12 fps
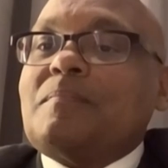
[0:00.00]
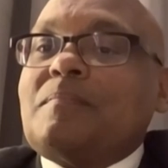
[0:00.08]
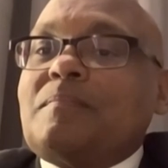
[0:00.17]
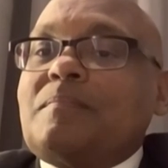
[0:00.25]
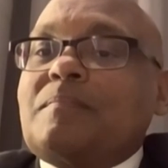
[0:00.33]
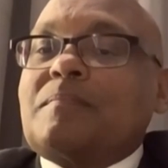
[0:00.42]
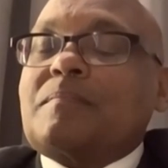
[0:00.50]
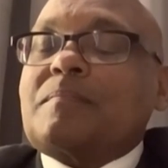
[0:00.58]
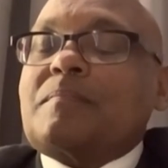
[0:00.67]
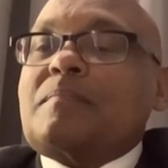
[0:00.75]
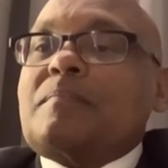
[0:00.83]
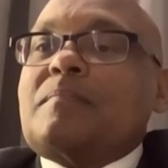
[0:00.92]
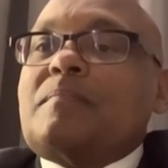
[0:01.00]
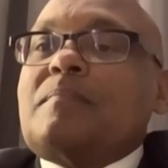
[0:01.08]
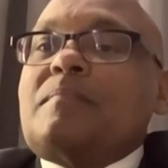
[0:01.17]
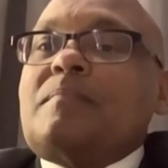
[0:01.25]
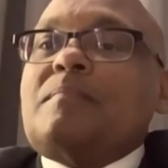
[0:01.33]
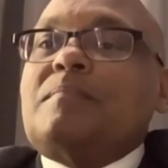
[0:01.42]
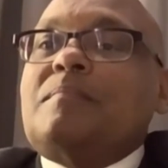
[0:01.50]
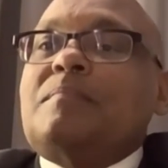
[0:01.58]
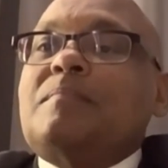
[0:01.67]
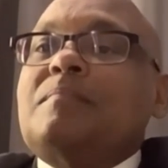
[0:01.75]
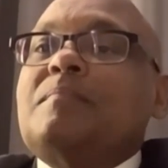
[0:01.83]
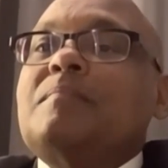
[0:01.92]

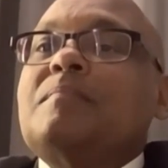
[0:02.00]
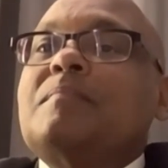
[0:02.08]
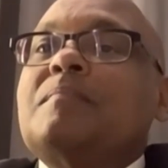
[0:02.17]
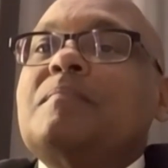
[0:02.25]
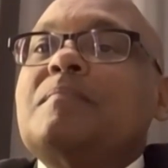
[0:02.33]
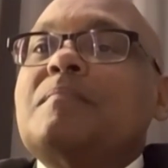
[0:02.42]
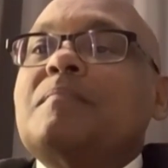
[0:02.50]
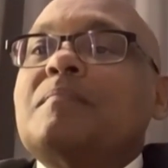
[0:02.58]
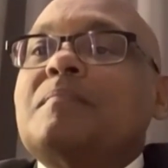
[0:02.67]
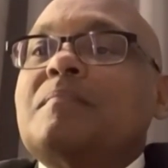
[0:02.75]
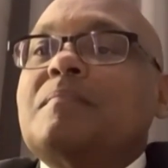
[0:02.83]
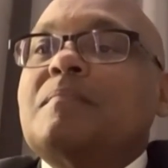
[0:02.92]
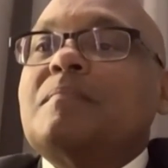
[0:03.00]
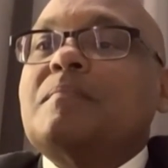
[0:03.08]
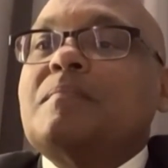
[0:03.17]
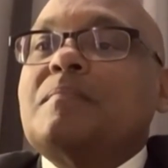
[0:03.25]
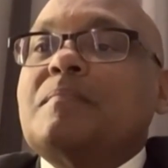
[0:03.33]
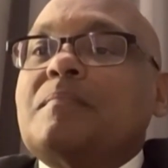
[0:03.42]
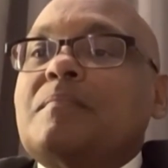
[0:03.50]
This person isn't speaking.